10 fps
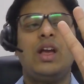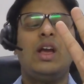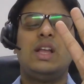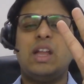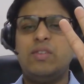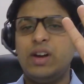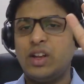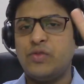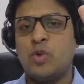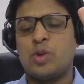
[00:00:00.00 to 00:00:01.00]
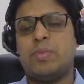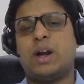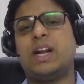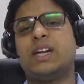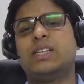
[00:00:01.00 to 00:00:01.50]
Then we did the fourth
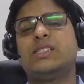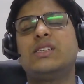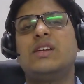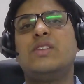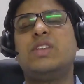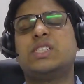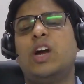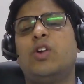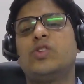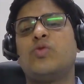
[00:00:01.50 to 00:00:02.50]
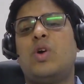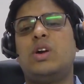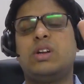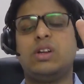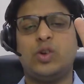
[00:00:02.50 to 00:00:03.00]
part. That is, if the shareholders
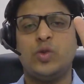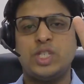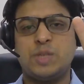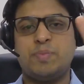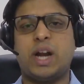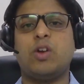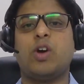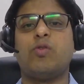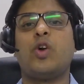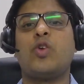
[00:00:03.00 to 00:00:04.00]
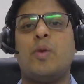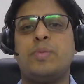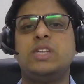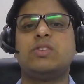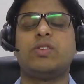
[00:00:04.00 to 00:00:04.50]
want to inspect or want
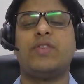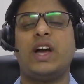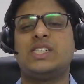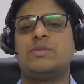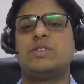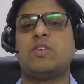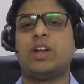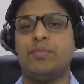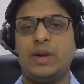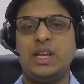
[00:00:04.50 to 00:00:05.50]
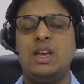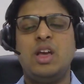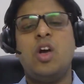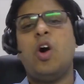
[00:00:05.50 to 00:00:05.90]
copies of the financial statements of the company